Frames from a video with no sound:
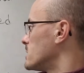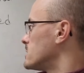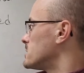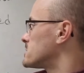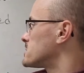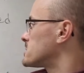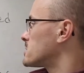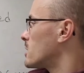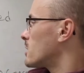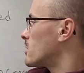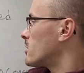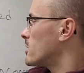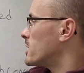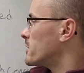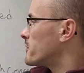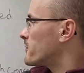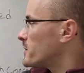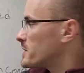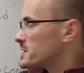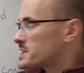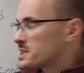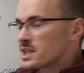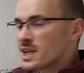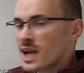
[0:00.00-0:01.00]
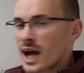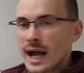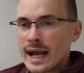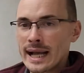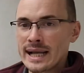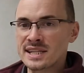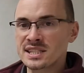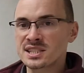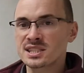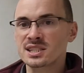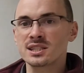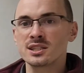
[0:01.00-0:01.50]
So if it's an
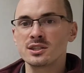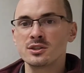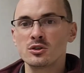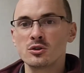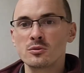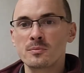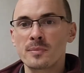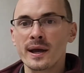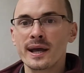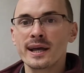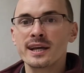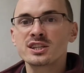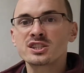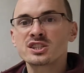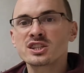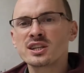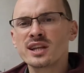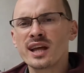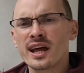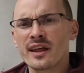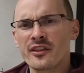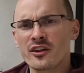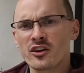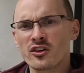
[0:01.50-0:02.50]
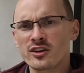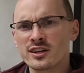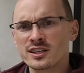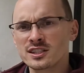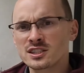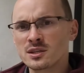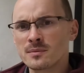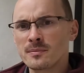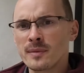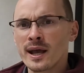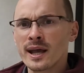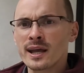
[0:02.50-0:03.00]
ICU patient and they're
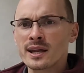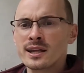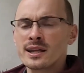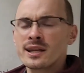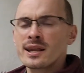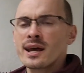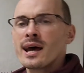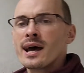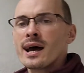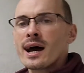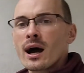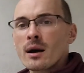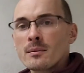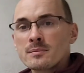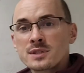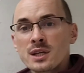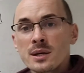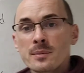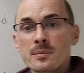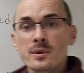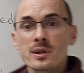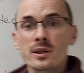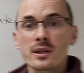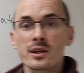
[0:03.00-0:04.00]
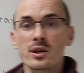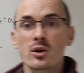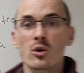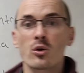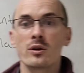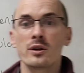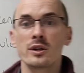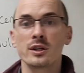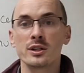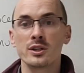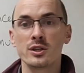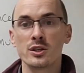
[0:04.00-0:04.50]
intubated, I'm typically
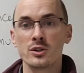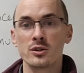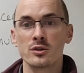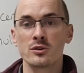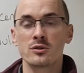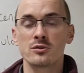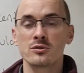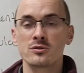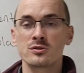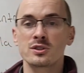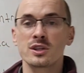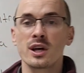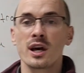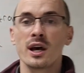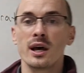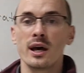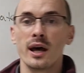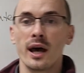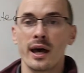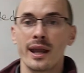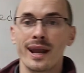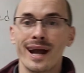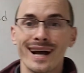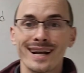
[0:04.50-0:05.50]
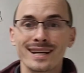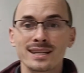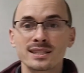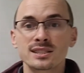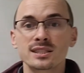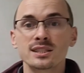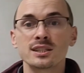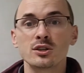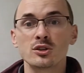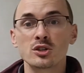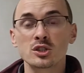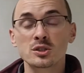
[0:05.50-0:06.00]
going to use an
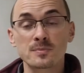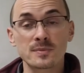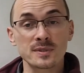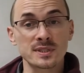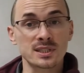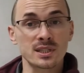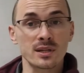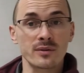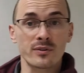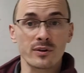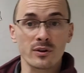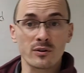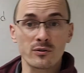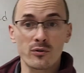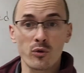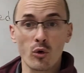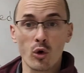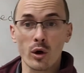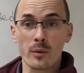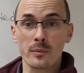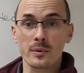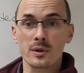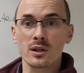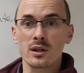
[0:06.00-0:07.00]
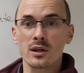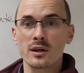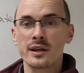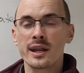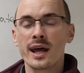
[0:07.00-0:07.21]
ICU specific formula.